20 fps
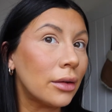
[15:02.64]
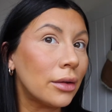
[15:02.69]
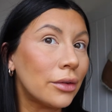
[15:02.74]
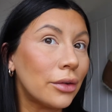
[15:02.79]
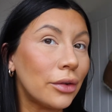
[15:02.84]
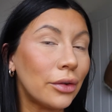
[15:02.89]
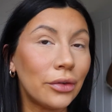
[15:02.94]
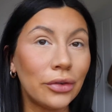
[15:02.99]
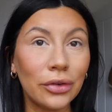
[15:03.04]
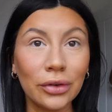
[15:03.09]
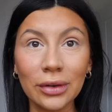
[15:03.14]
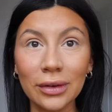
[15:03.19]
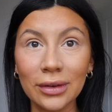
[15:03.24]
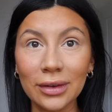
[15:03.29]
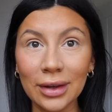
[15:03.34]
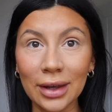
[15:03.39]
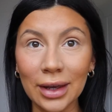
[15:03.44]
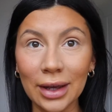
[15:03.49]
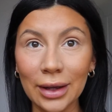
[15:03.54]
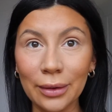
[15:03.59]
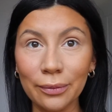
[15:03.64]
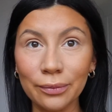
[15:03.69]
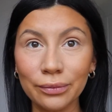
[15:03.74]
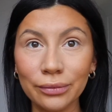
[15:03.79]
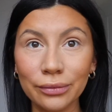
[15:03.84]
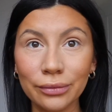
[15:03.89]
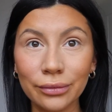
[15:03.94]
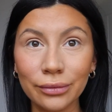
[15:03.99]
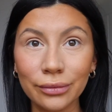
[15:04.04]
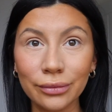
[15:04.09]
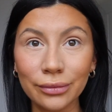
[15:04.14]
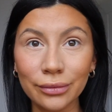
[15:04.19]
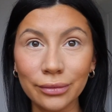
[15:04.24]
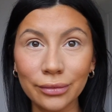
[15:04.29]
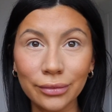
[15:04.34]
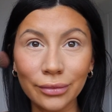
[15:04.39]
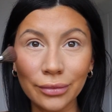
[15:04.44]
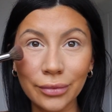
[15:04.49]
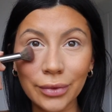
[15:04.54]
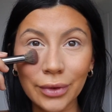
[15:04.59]
So as you can see,
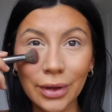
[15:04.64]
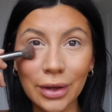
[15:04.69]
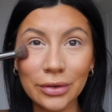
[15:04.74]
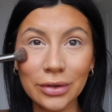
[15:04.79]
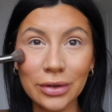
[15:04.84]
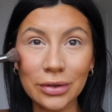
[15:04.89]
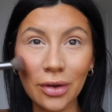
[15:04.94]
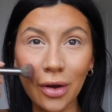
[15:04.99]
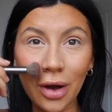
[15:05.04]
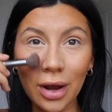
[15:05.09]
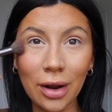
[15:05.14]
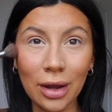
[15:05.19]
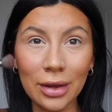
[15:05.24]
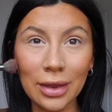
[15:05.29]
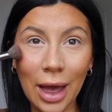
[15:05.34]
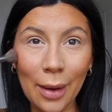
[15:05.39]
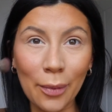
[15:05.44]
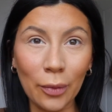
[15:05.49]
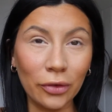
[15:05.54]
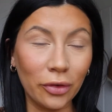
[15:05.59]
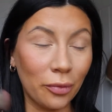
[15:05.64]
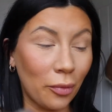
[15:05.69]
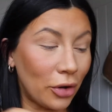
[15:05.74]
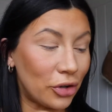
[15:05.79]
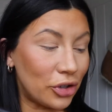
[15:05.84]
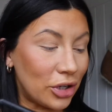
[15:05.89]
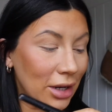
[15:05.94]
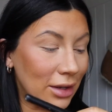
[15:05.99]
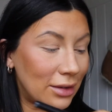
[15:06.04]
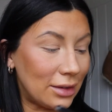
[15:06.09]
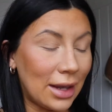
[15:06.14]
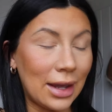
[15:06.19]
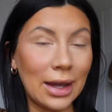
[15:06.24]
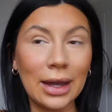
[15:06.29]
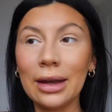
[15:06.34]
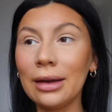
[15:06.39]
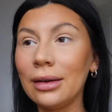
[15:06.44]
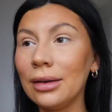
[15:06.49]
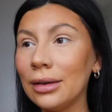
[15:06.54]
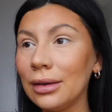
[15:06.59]
it's just highlighting the apples of my cheeks
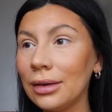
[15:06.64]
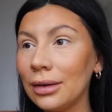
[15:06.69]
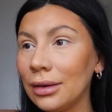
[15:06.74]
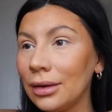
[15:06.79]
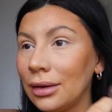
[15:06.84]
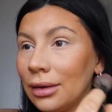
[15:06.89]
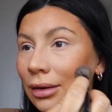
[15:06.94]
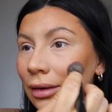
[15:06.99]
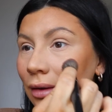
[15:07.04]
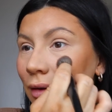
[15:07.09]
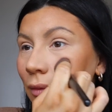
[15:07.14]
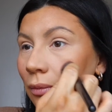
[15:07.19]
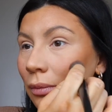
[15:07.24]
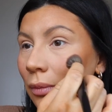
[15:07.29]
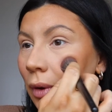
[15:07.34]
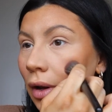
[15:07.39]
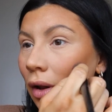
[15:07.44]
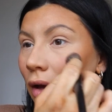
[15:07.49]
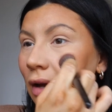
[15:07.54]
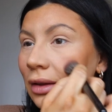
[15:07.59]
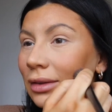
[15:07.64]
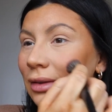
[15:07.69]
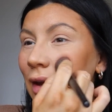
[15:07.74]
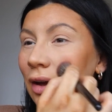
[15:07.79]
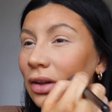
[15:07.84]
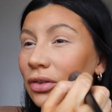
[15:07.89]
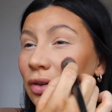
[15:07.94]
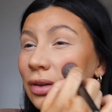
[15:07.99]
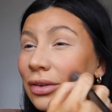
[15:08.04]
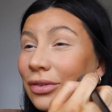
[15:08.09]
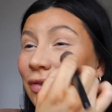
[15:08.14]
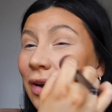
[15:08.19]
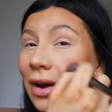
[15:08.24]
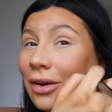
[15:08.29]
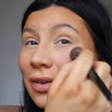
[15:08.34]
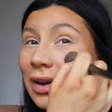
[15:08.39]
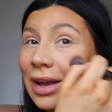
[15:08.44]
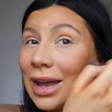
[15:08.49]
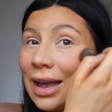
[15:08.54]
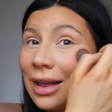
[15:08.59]
here. But like I say, I do this
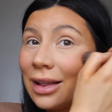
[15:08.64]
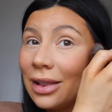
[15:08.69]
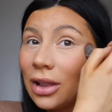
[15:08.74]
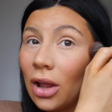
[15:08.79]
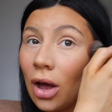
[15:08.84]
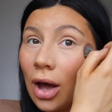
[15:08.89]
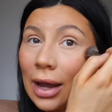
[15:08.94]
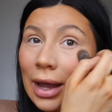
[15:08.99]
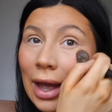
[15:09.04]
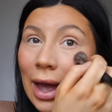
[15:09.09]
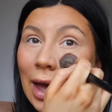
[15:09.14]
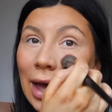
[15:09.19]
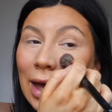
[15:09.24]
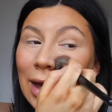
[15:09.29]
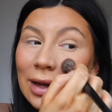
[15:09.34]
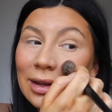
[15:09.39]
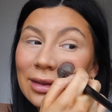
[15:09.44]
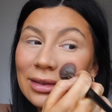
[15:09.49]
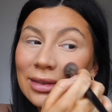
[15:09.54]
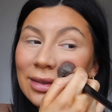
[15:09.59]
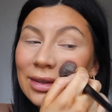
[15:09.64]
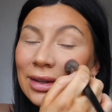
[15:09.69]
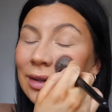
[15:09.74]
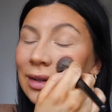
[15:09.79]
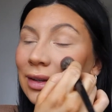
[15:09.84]
very light hand.